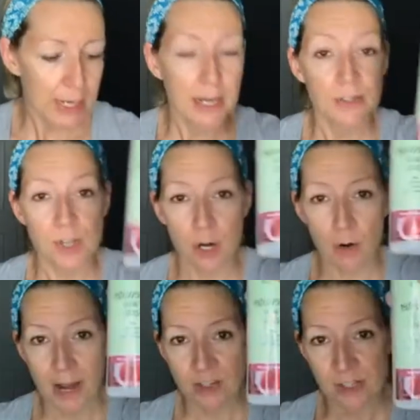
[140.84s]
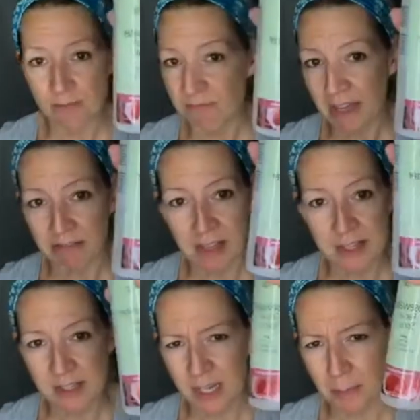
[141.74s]
So I just get this,
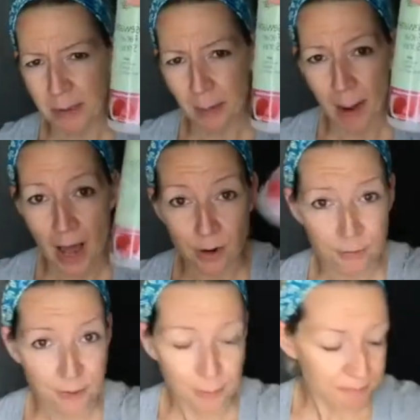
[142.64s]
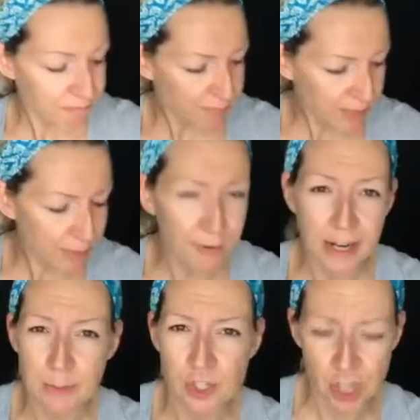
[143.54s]
it's like a big bottle from like the
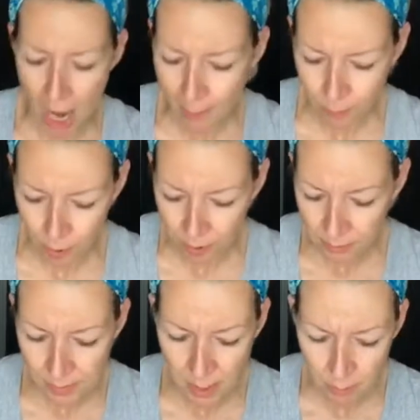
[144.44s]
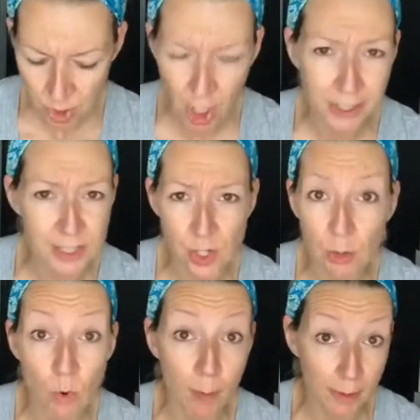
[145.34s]
Vitamin Shop, or some Targets or
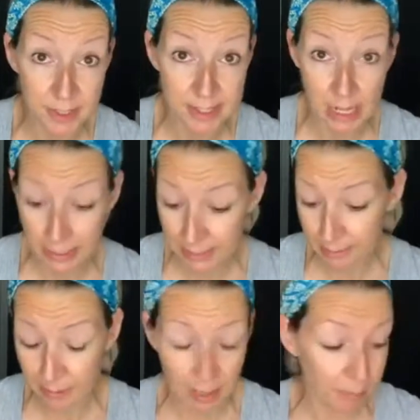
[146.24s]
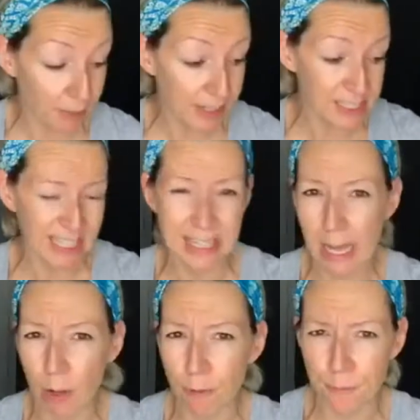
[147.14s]
Walmart sell it. I think it's like in the
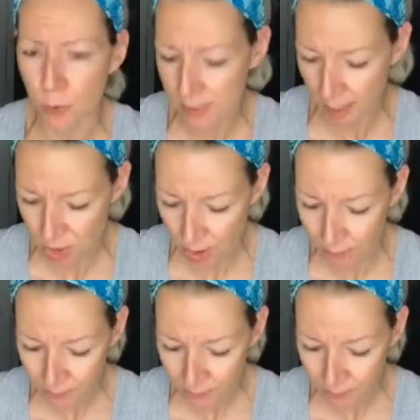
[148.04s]
health food section.